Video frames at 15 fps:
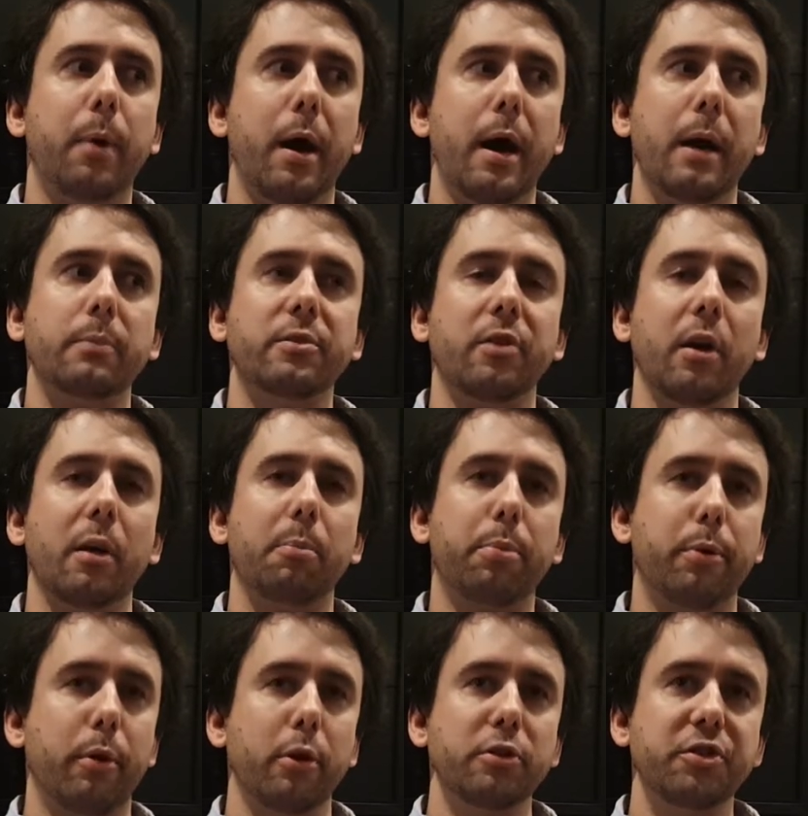perhaps I'll
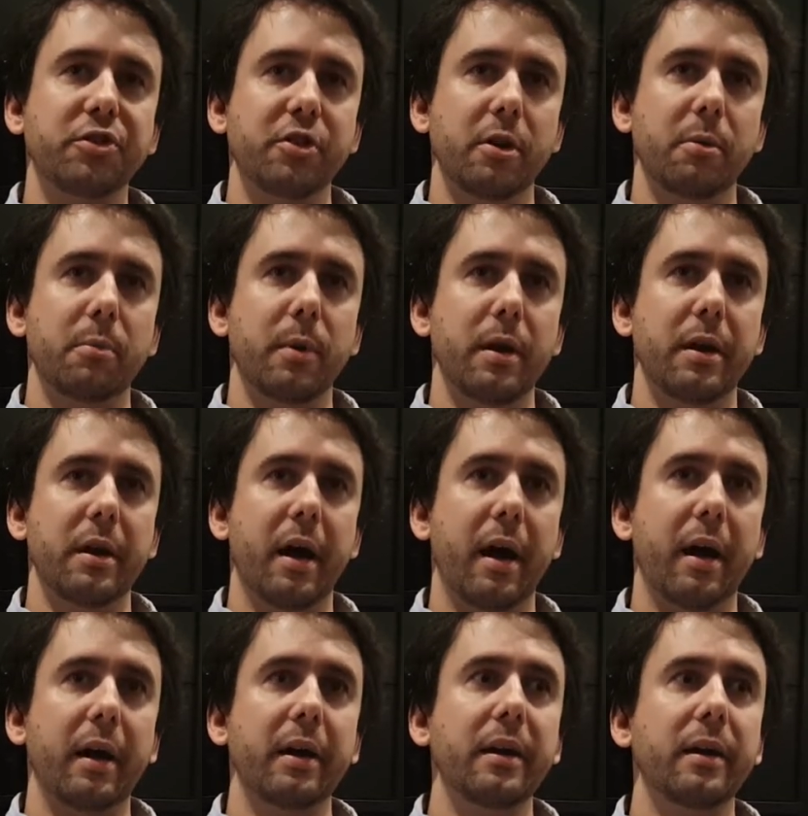approach them in